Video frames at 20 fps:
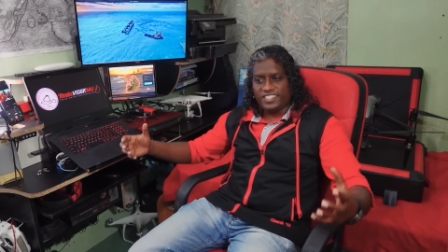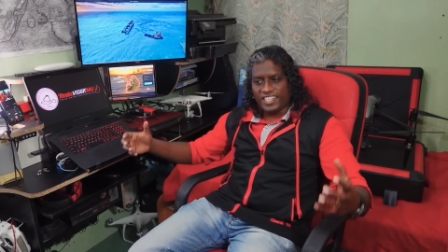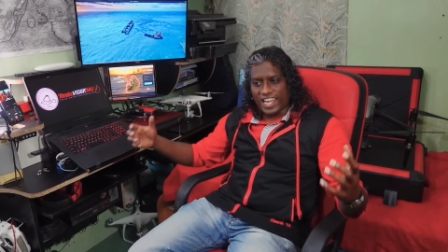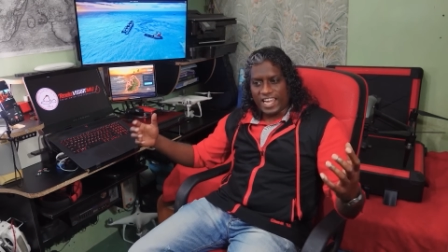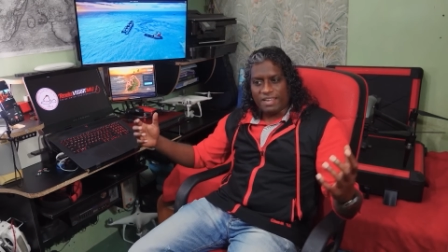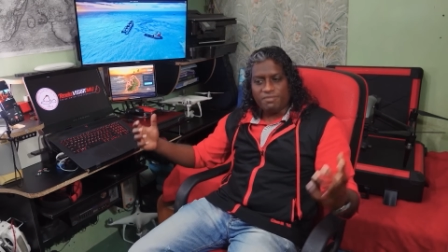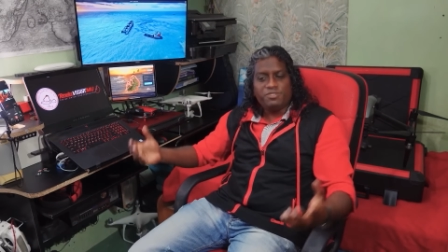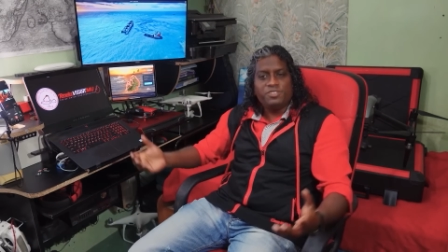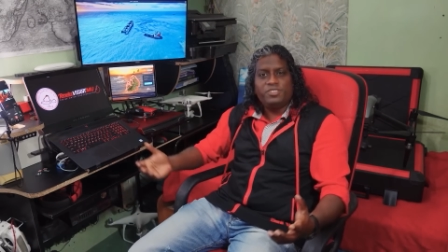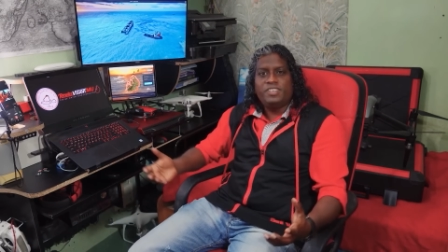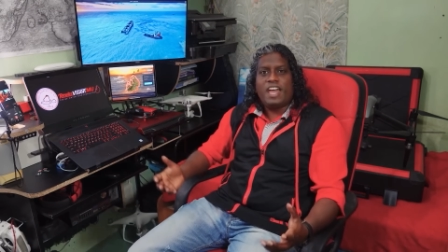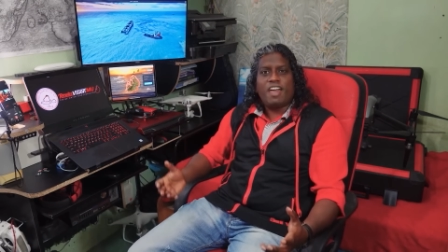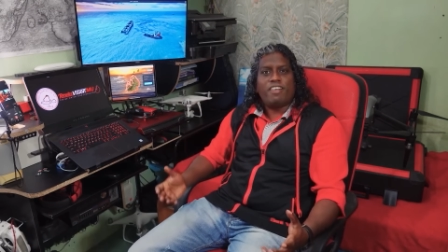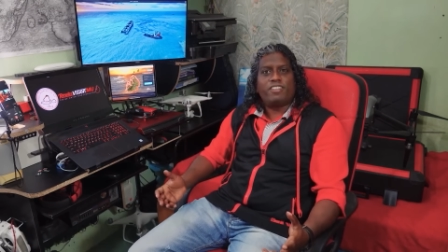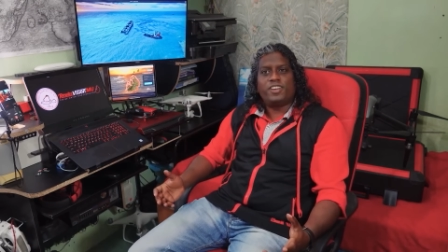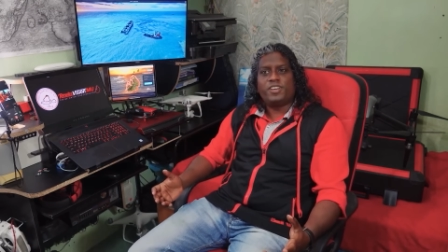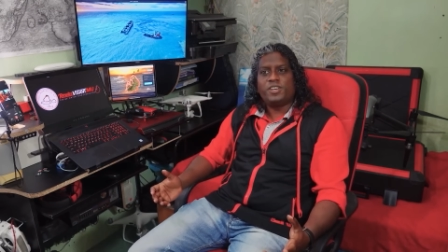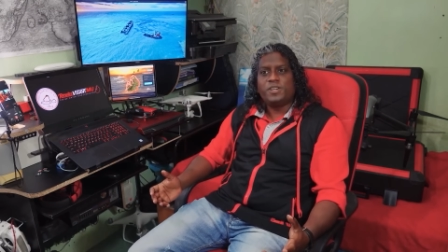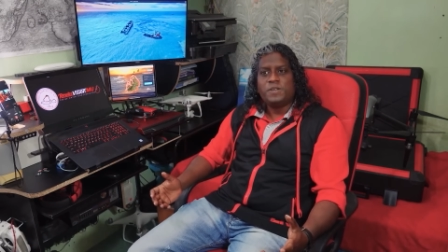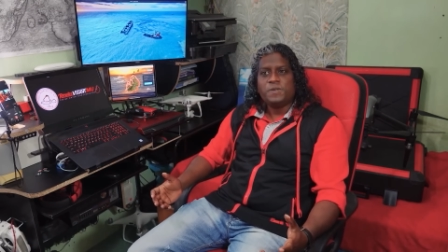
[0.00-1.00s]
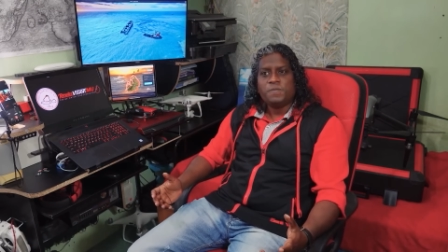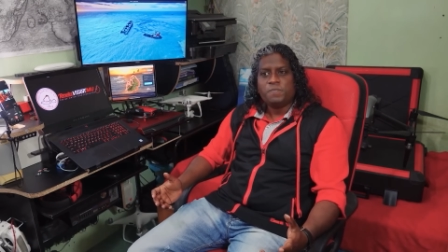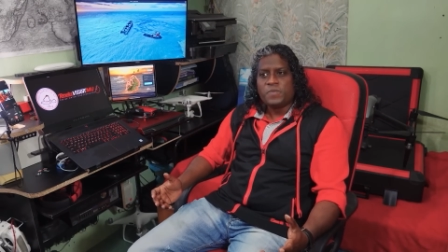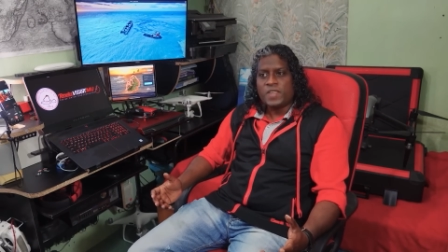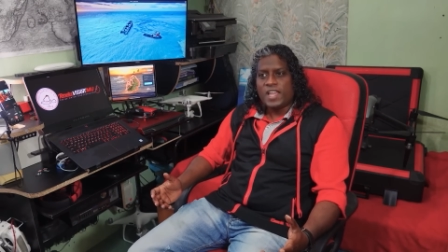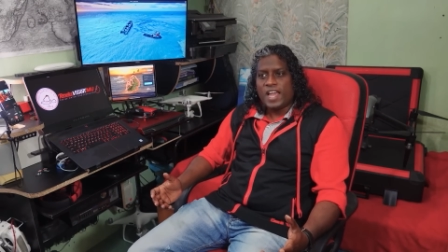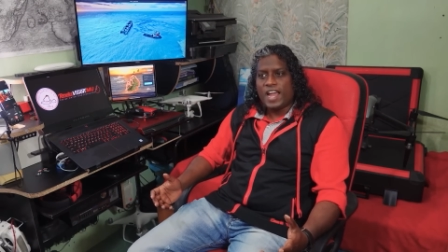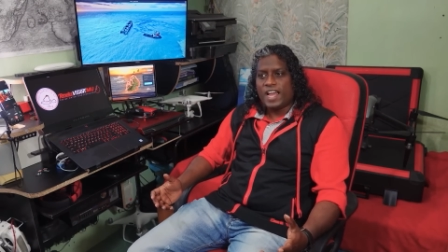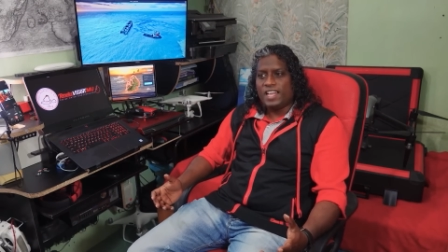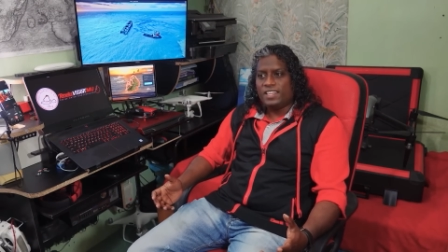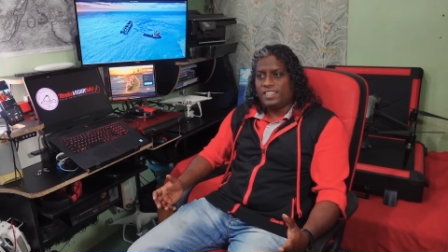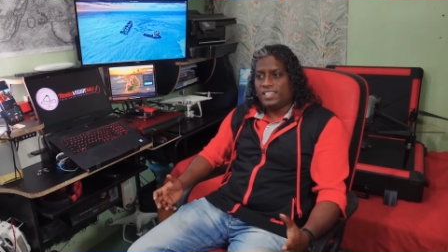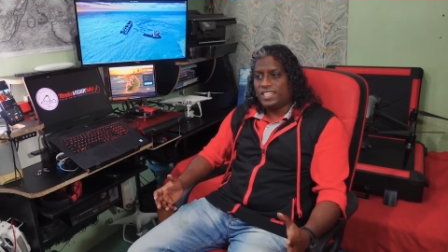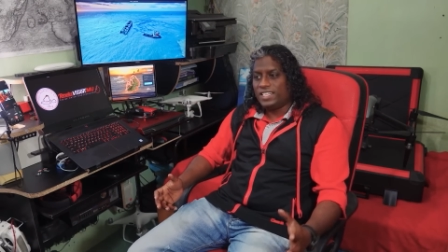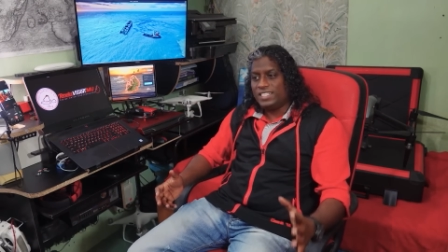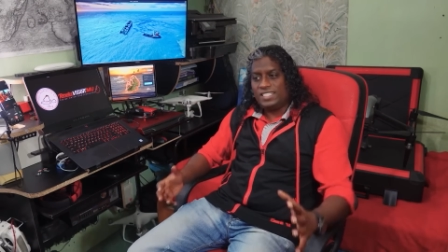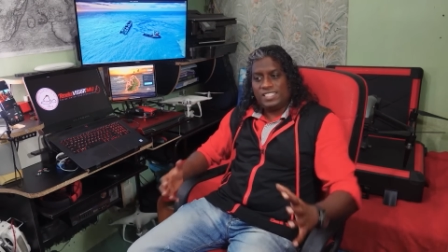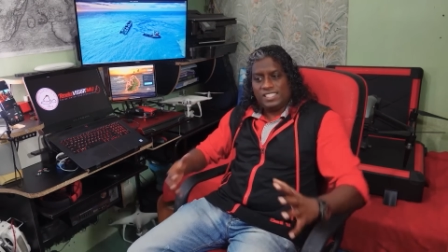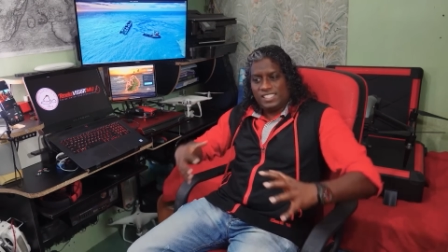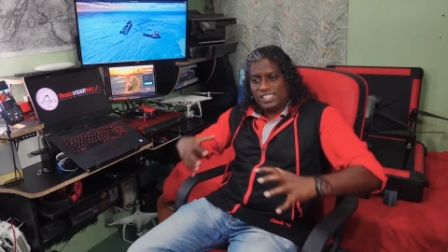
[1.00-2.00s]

came together, and in